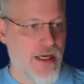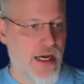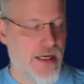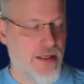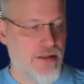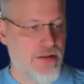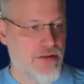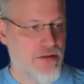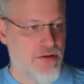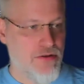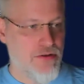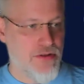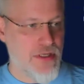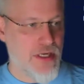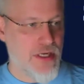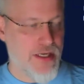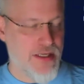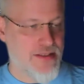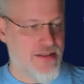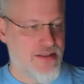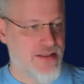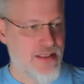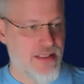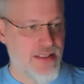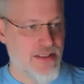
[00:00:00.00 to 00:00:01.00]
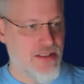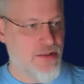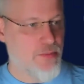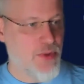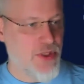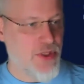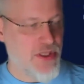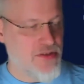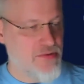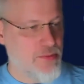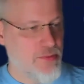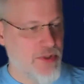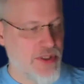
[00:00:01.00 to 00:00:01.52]
I don't know, it's like 6
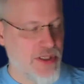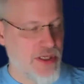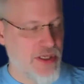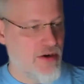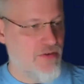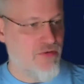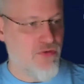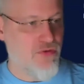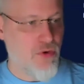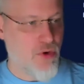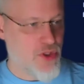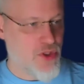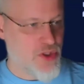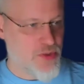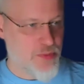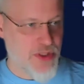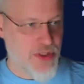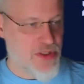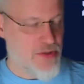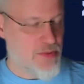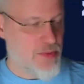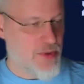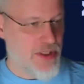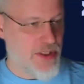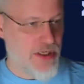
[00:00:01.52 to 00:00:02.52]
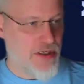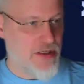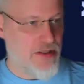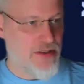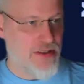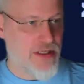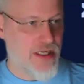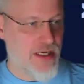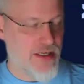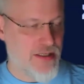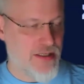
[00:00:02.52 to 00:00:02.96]
sprints per year, 4 sprints per year,